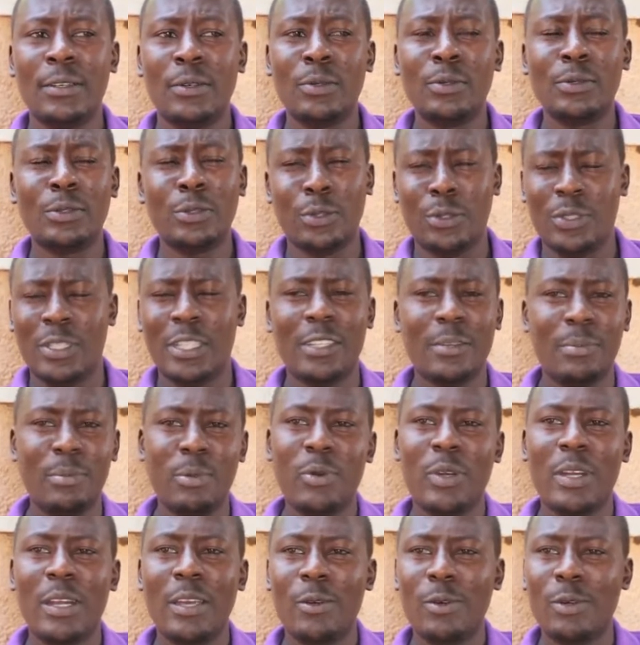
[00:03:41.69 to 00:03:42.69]
who tortured
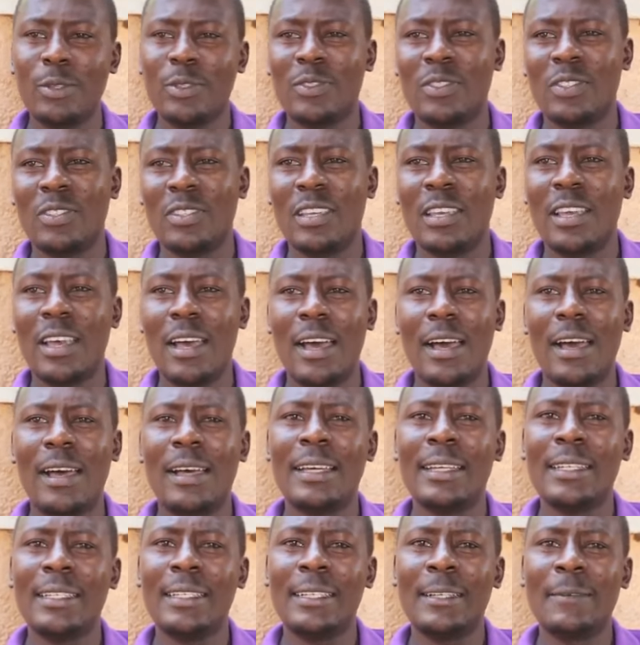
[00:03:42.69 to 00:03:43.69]
me when I was
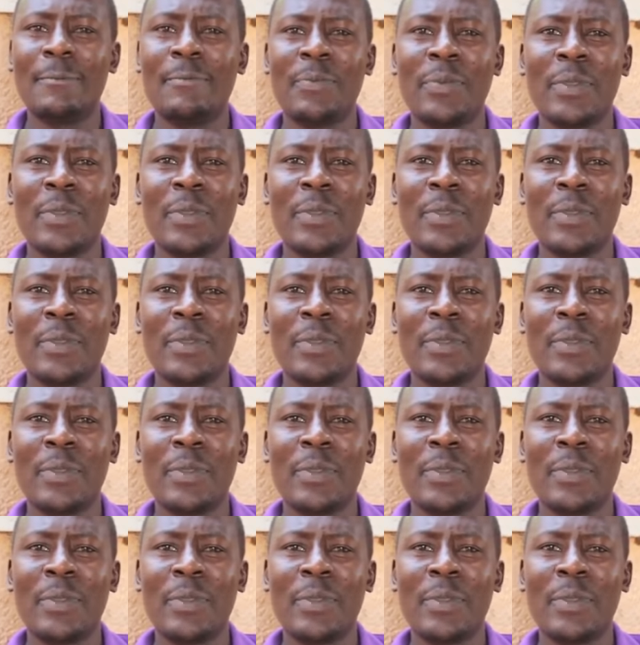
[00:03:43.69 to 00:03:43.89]
young.